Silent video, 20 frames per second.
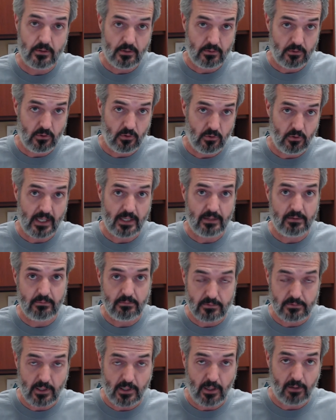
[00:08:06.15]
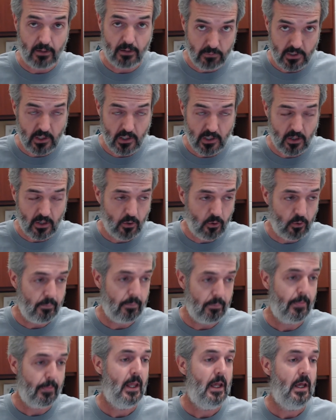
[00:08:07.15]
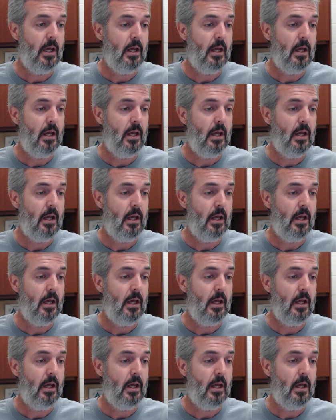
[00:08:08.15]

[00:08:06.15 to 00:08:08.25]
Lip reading: You kind of sound familiar, I hope.